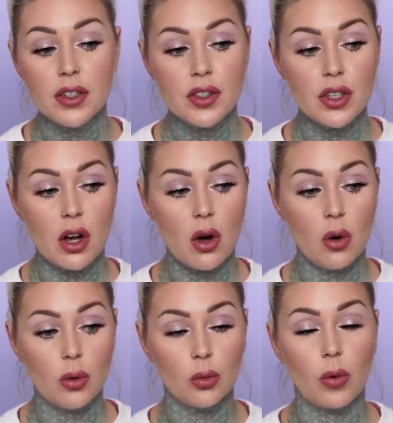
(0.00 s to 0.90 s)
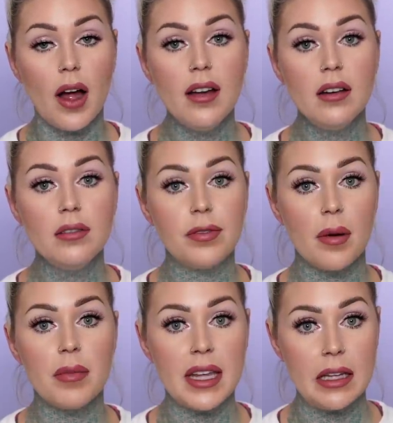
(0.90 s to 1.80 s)
So run
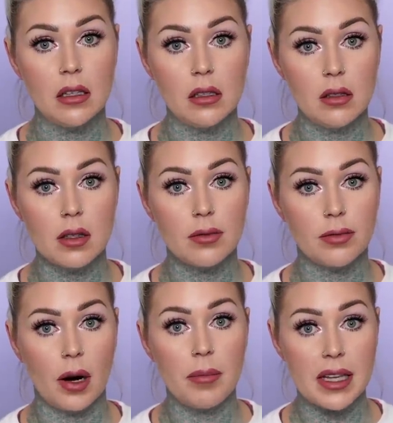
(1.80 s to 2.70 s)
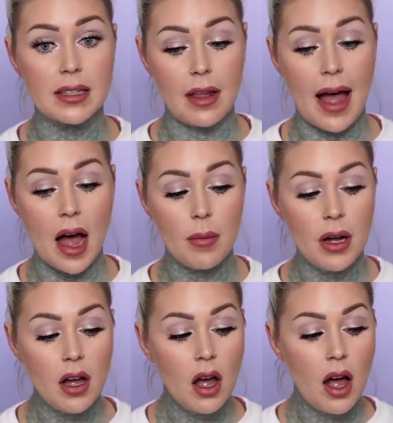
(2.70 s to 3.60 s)
from the hills from this
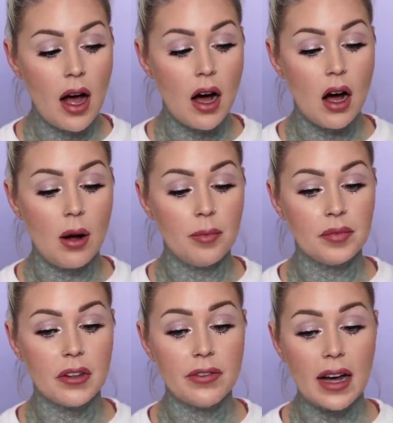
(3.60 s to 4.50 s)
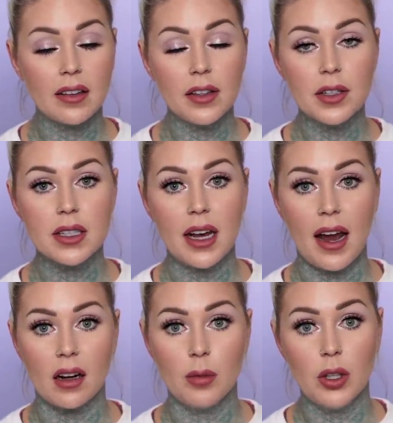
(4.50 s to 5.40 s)
lab. The fact that there is an
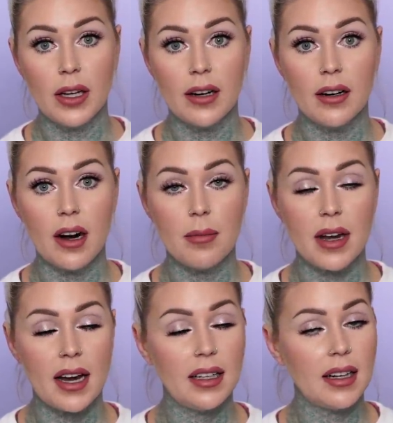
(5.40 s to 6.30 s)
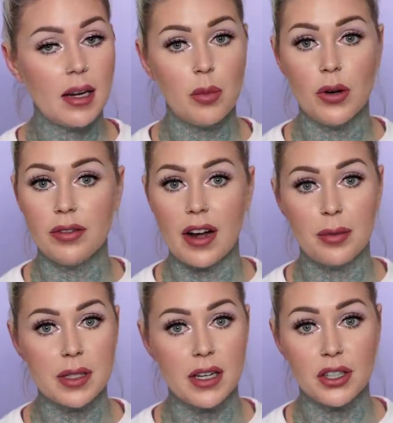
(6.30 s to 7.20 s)
animal hair, I'm
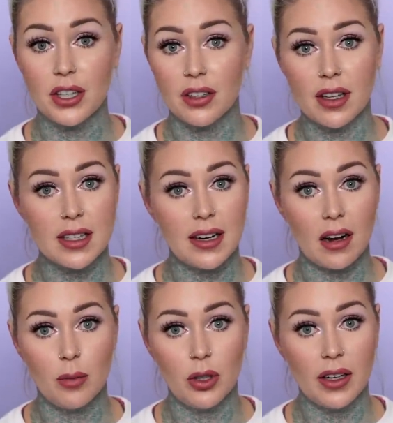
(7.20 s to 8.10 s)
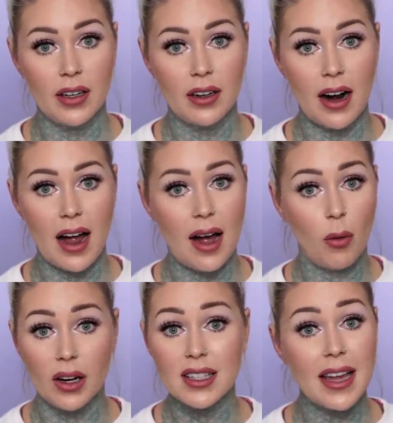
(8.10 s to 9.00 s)
99.5% sure that's an animal hair. I
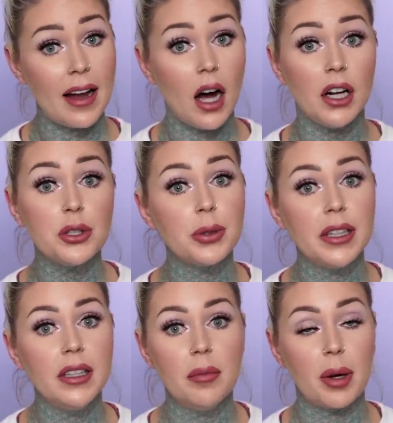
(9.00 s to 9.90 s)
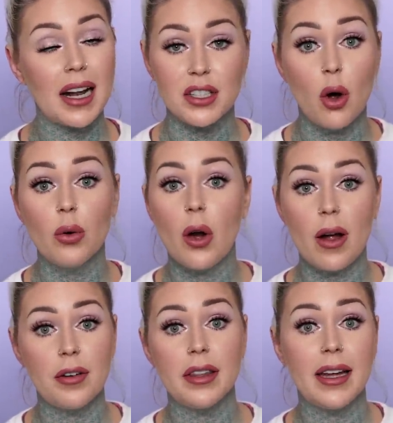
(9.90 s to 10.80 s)
wanna say 100, but I don't know
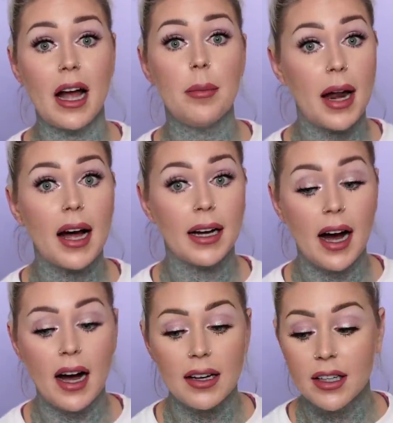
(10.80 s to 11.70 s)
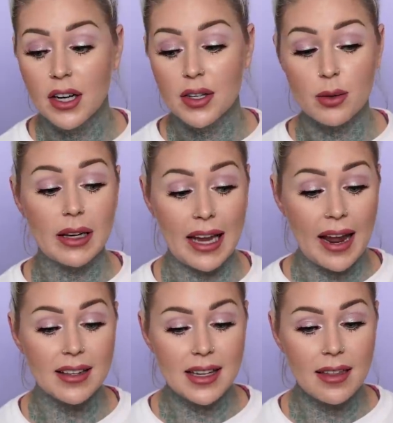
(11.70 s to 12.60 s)
everything. I'm not God, so I
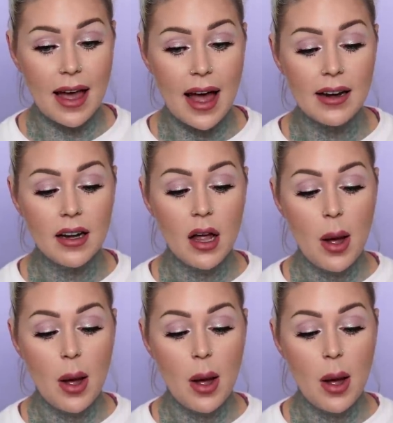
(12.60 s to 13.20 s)
can't say that.